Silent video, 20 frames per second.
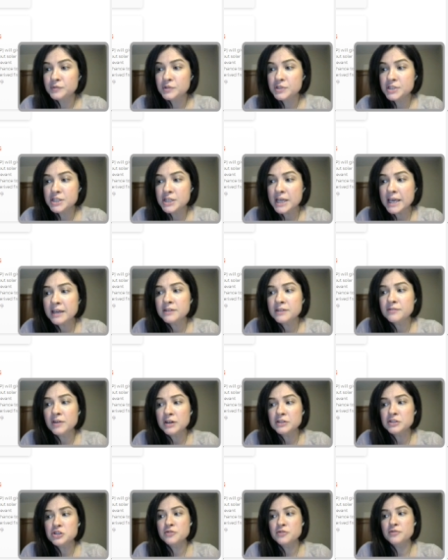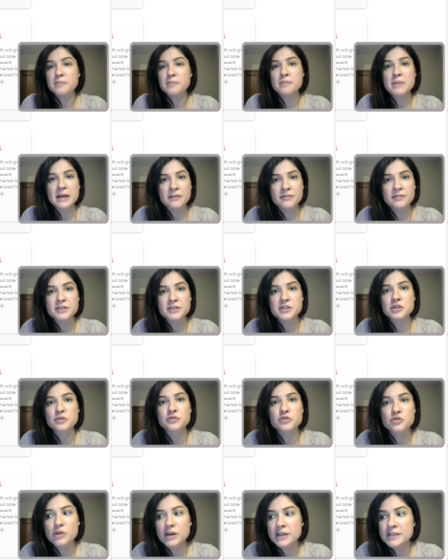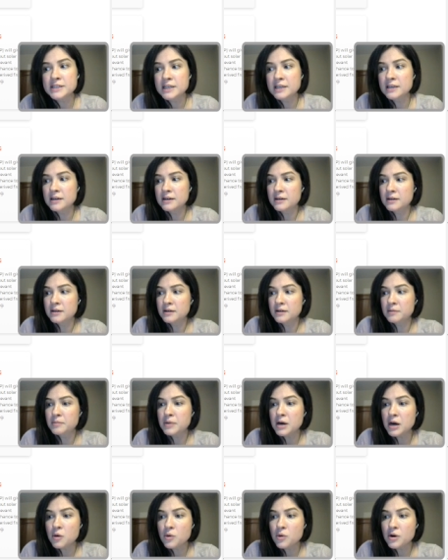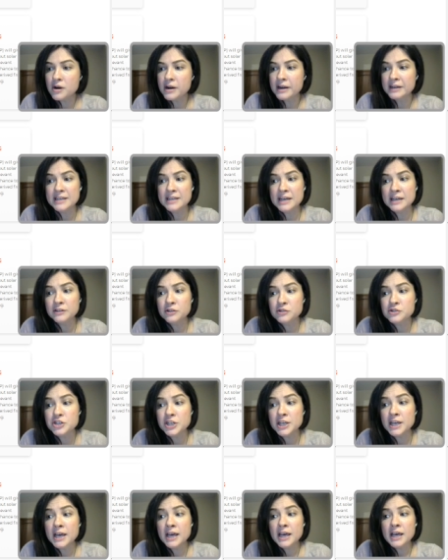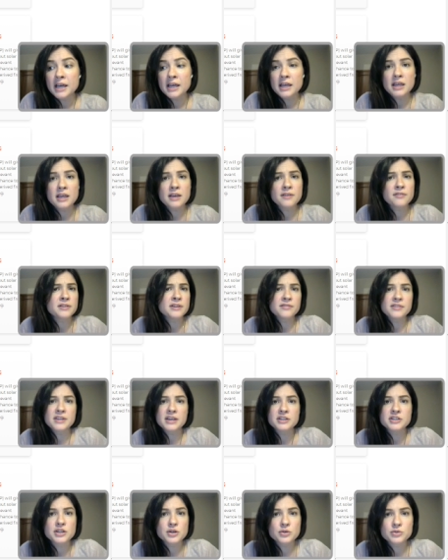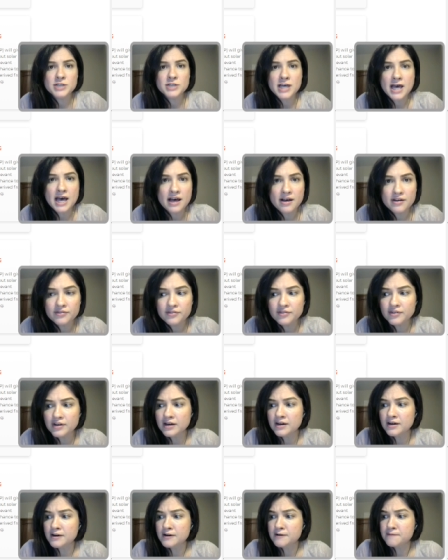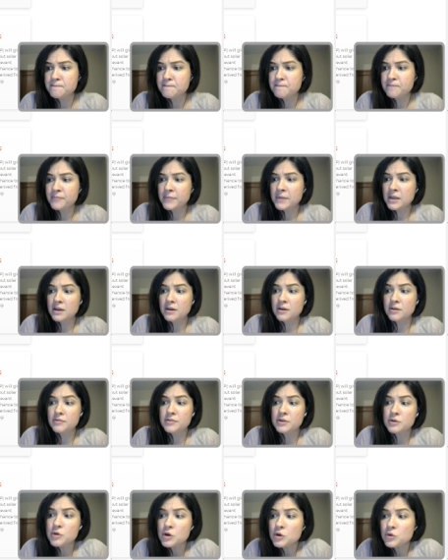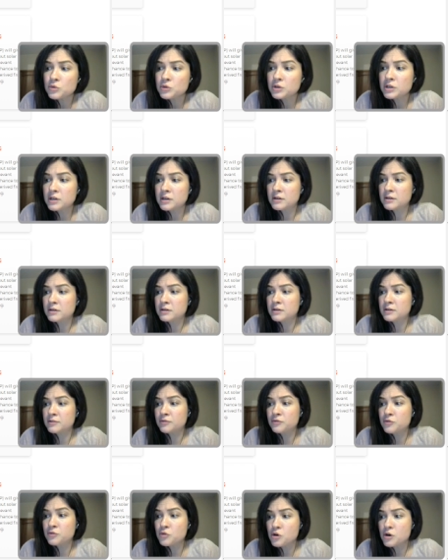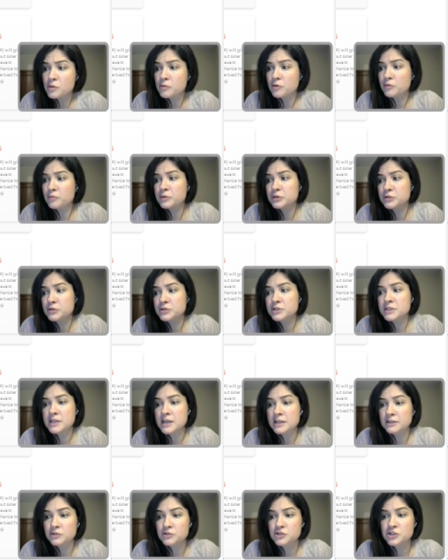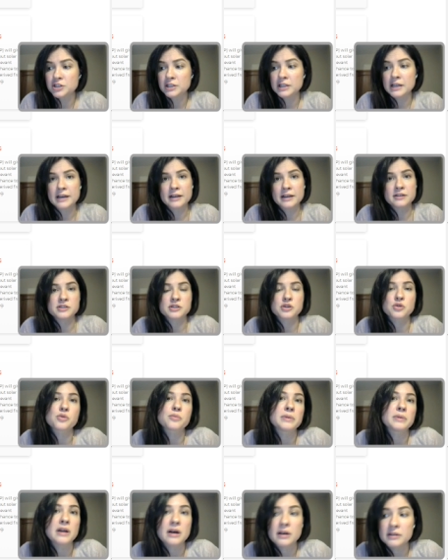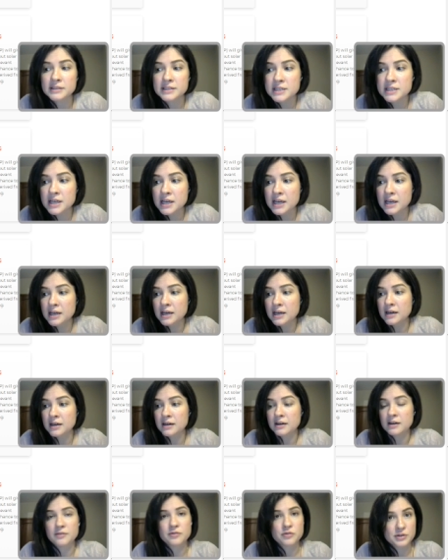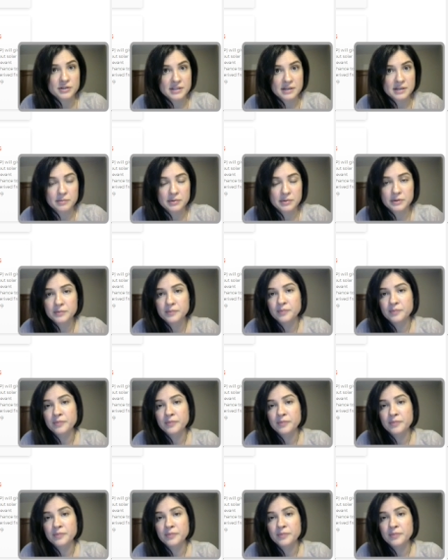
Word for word: take advantage of the benefits of trading power and energy, even if they don't have their own form of producing energy, like a solar plant, for example.